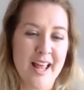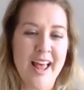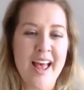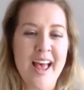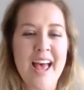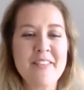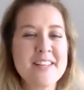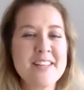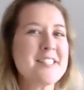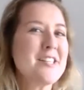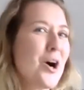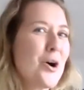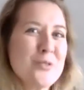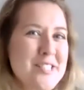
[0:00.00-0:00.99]
And there's an
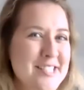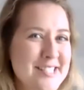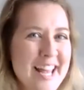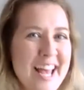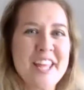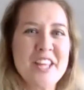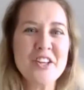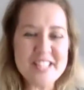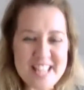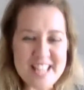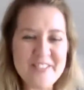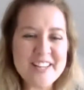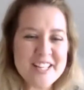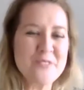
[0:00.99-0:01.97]
old saying, you're
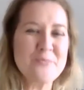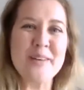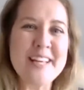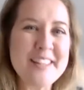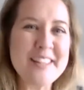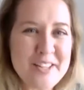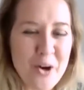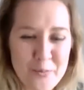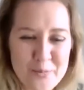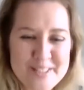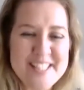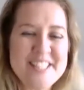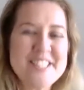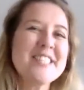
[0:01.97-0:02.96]
never going to beat the
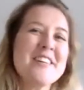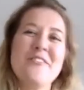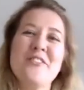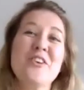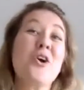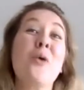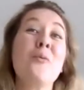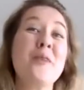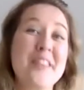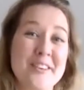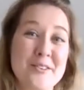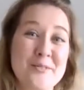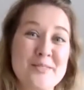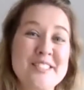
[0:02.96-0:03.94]
competition if you copy
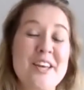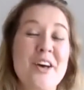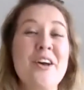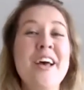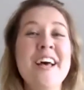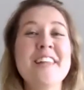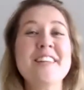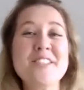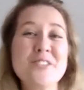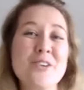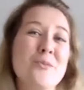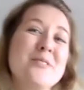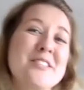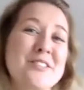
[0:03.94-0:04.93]
them. So the
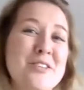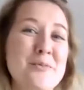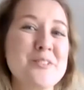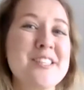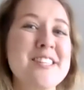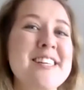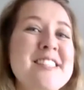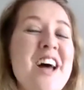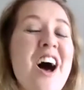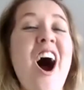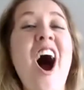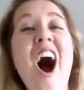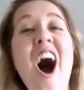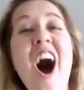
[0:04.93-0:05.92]
job description is a
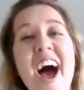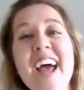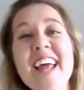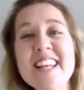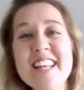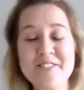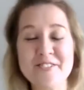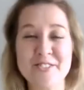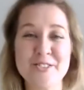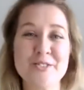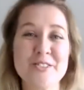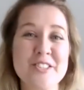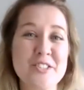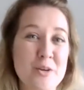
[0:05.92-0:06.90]
high level
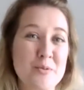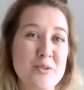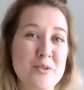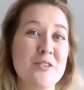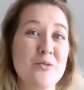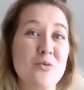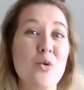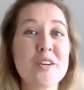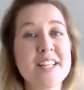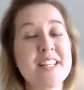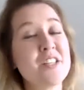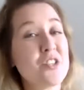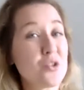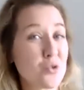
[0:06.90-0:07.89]
description of what it
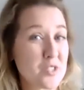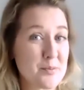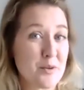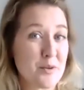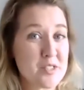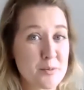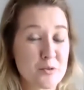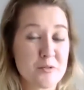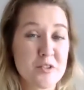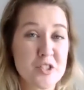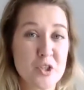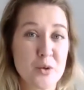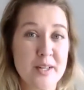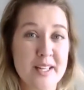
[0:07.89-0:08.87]
is you're responsible for
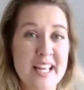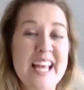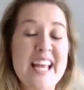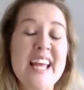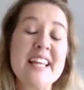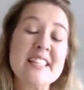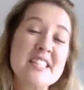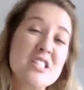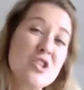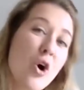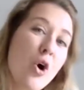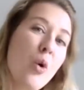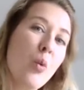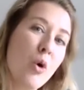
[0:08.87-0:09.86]
doing. It's
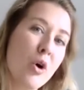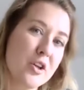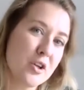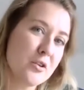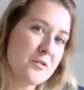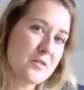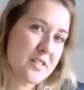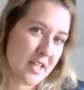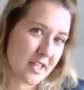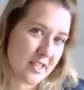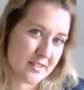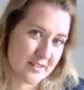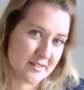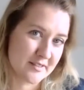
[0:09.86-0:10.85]
not what you've
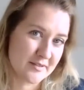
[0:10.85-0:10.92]
done.